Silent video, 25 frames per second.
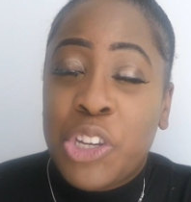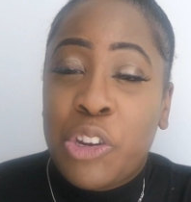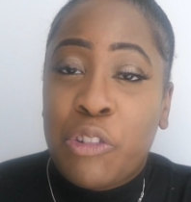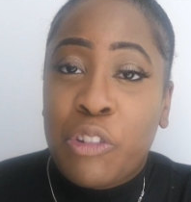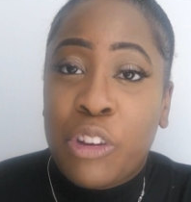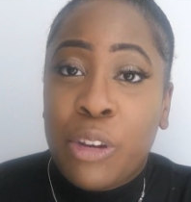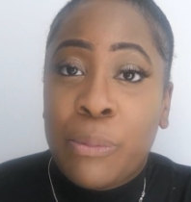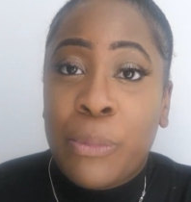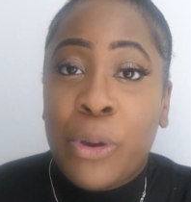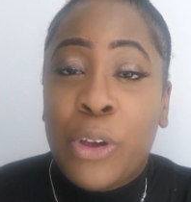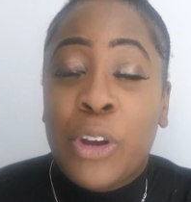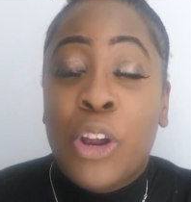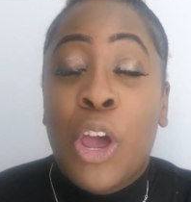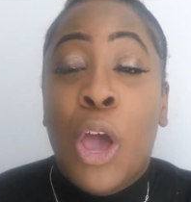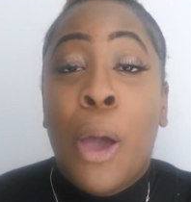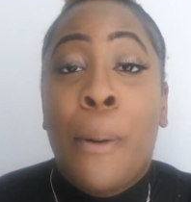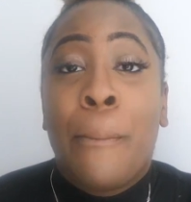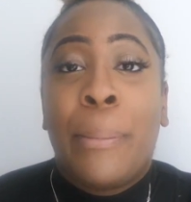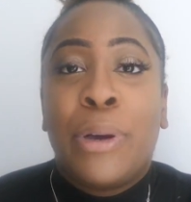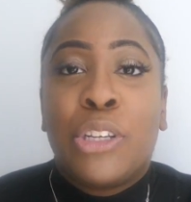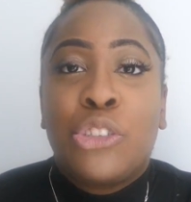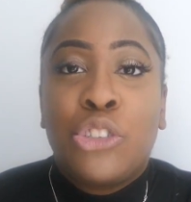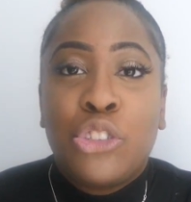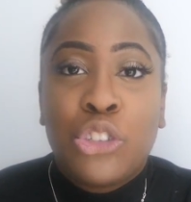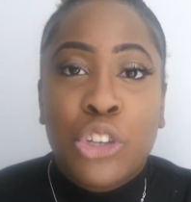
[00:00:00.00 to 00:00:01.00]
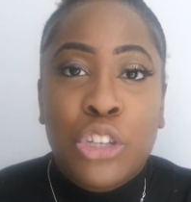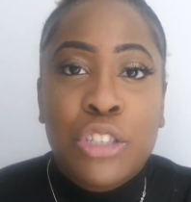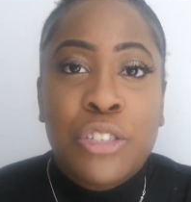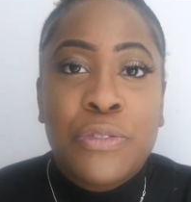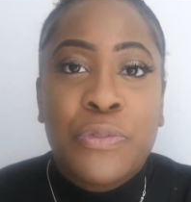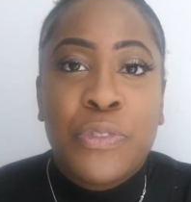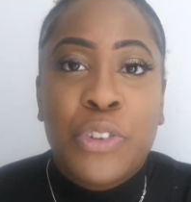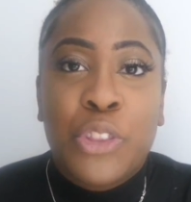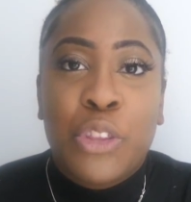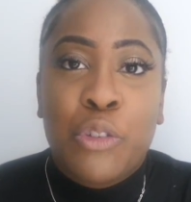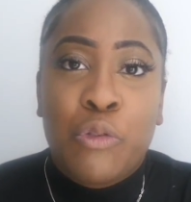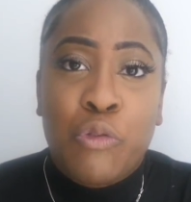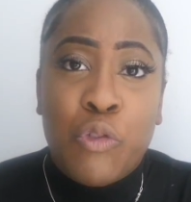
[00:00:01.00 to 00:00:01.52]
agreement, but just
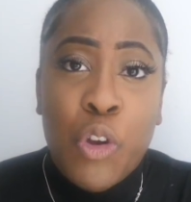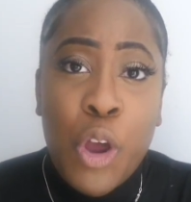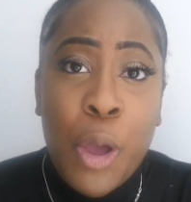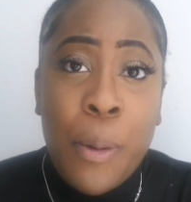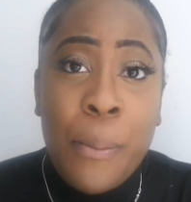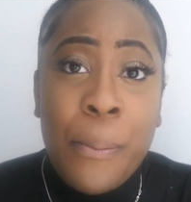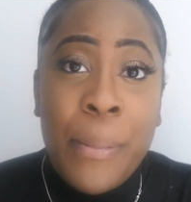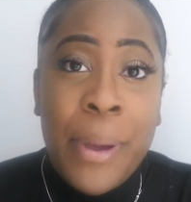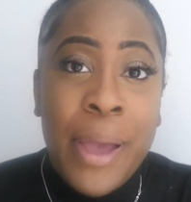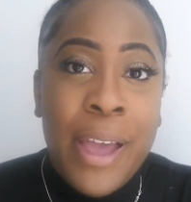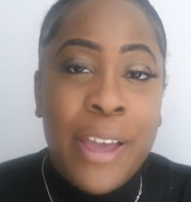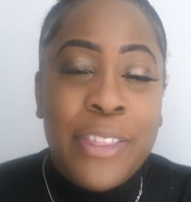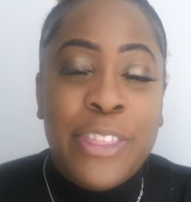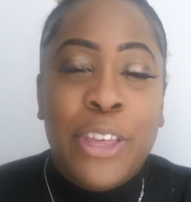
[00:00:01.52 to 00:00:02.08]
for the room.